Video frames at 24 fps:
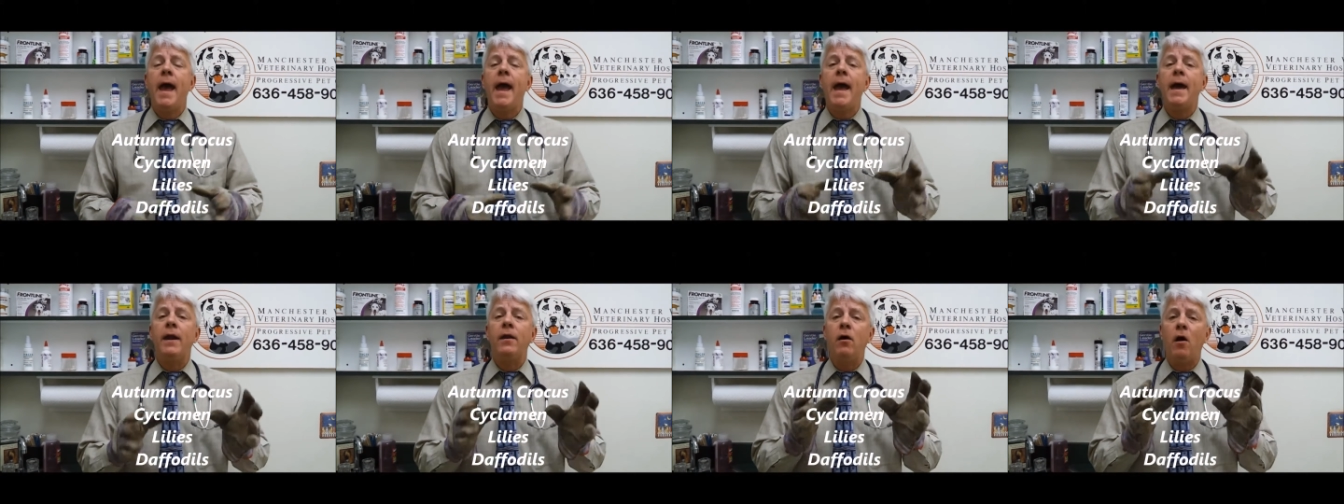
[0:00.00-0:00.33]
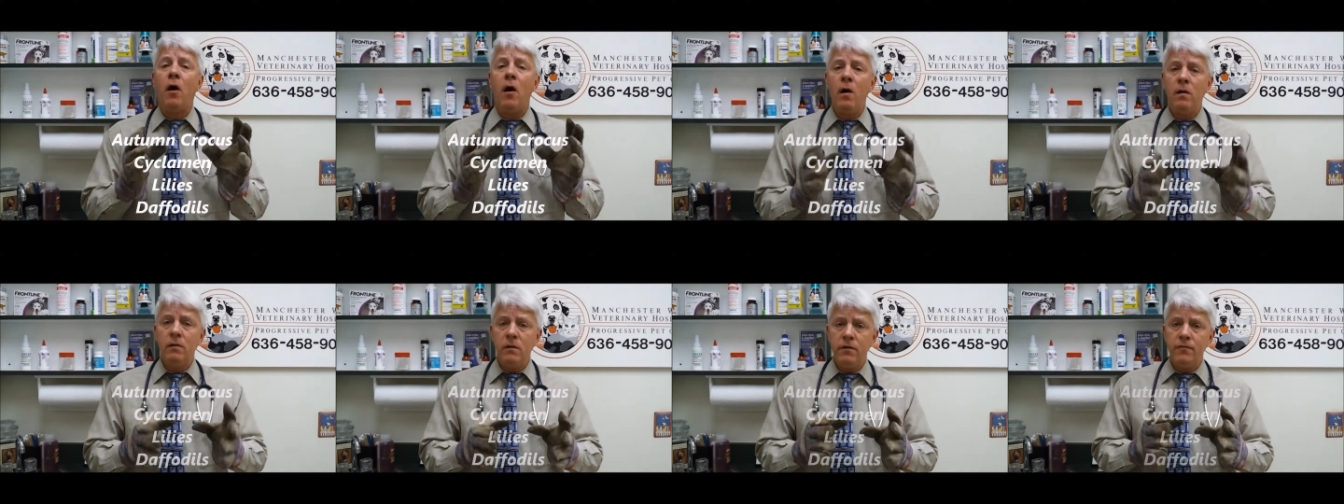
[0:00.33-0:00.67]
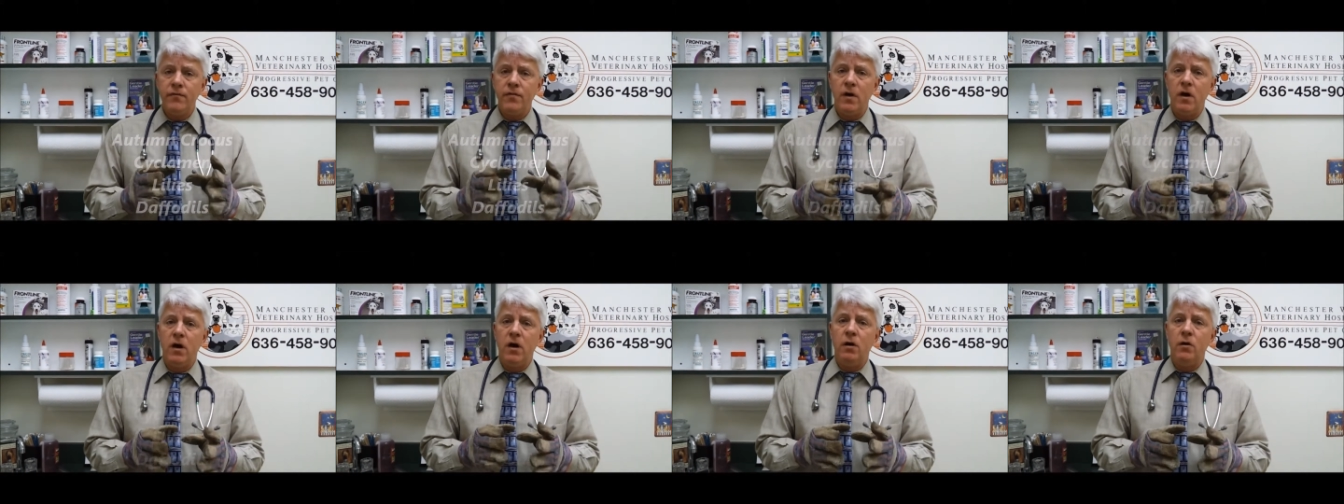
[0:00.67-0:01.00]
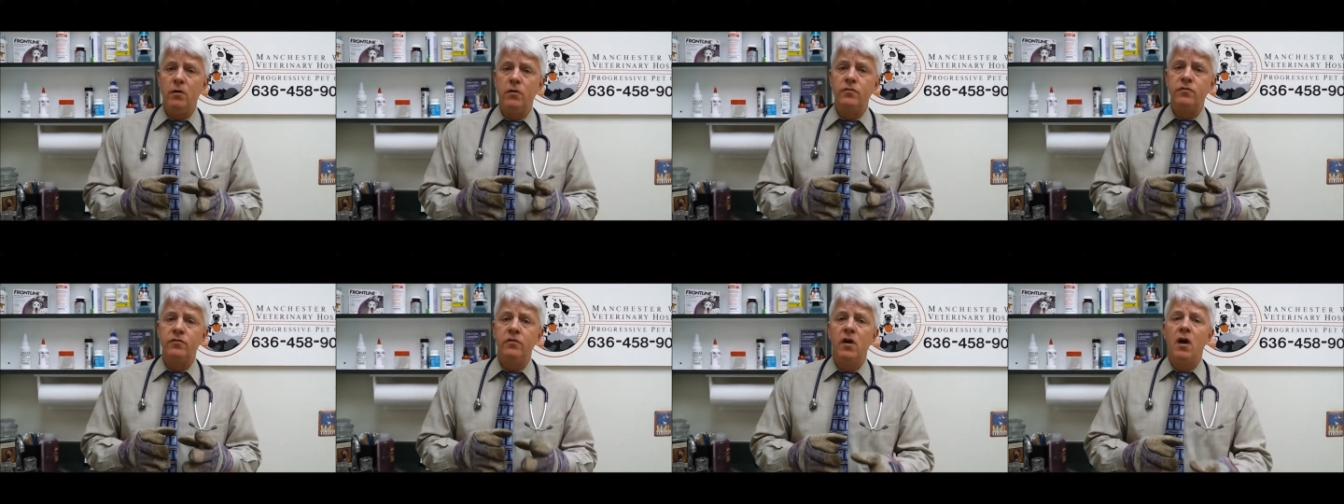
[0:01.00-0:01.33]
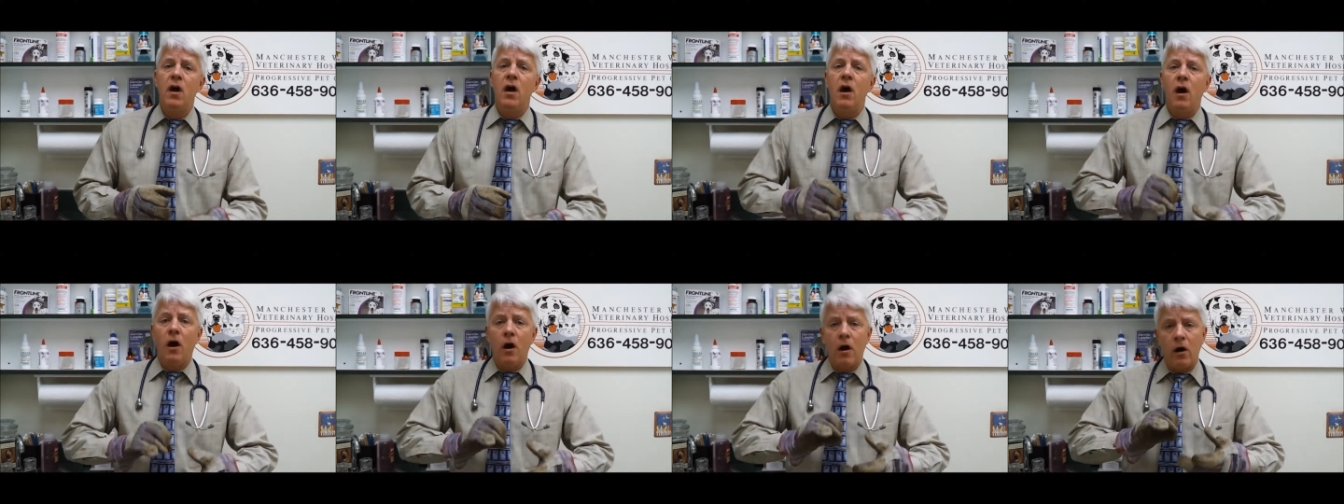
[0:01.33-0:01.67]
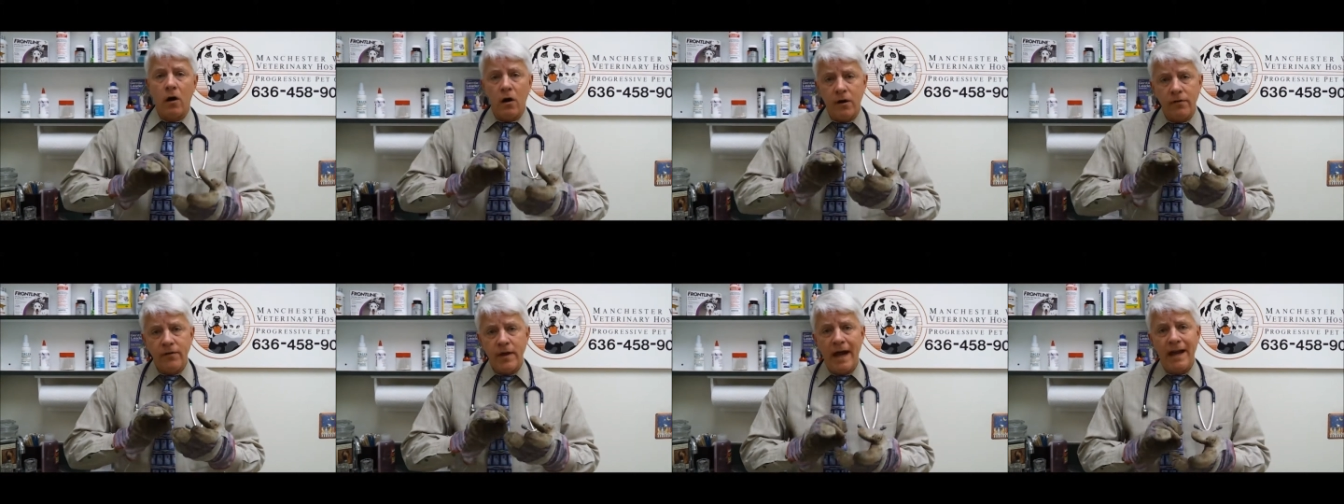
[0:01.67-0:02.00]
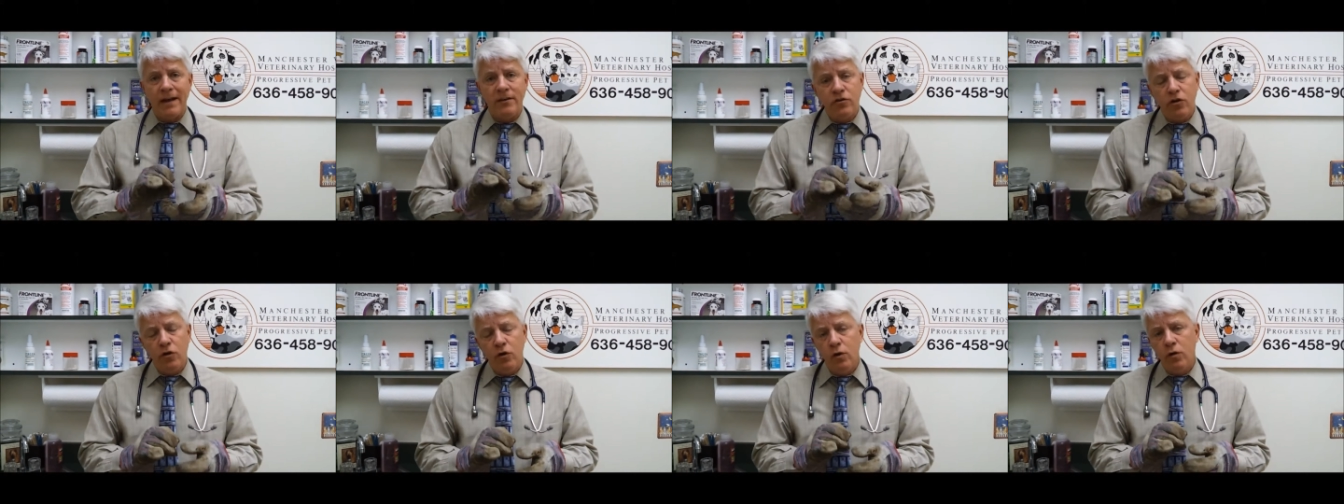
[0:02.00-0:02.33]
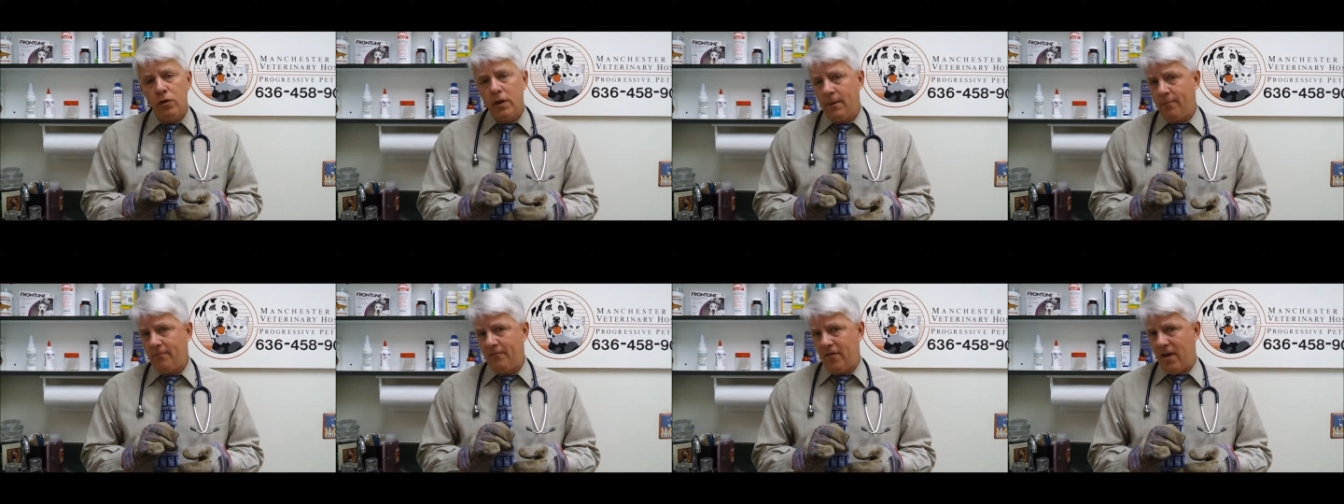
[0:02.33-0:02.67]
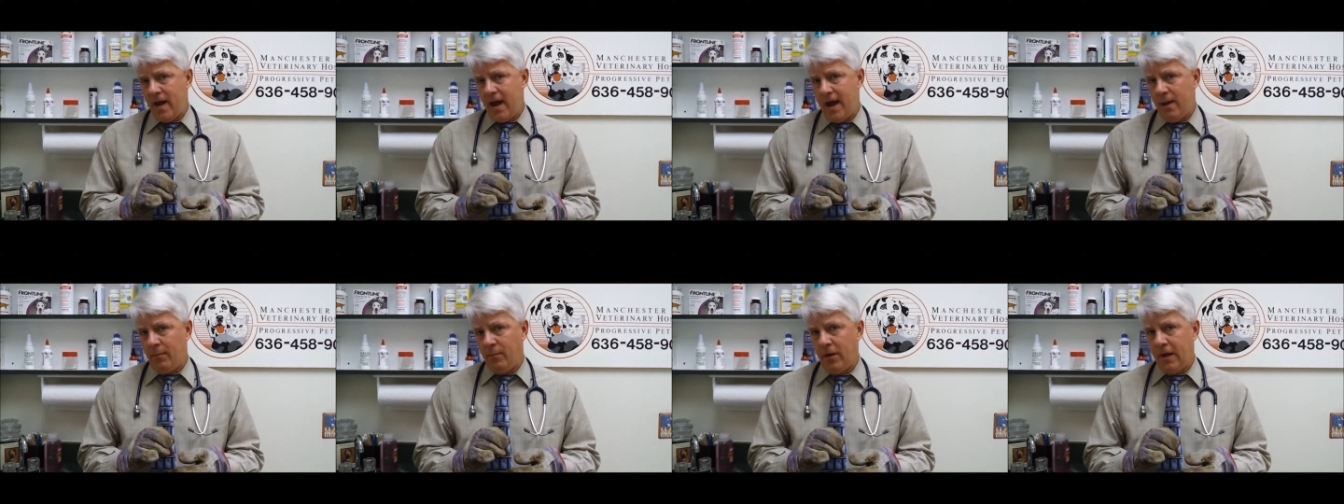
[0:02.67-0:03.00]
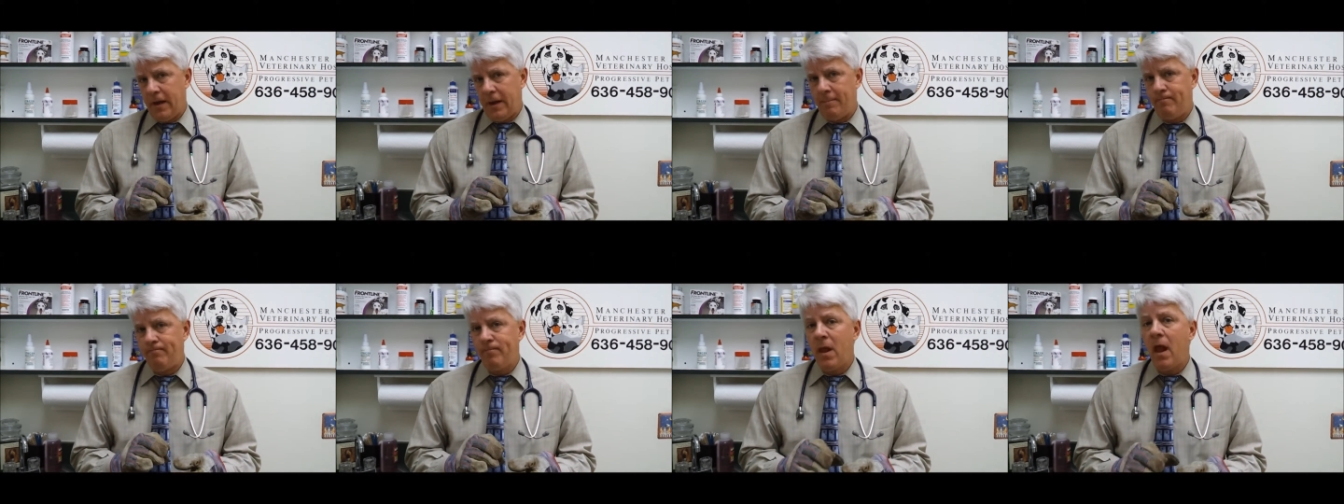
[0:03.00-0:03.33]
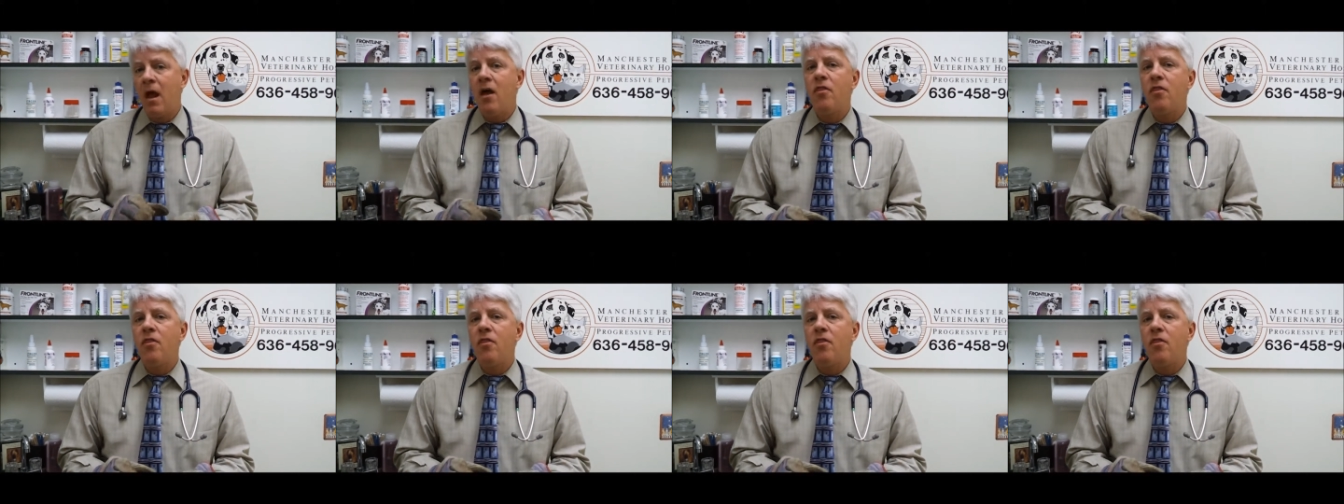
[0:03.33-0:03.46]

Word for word: And all of those are in that tulip family.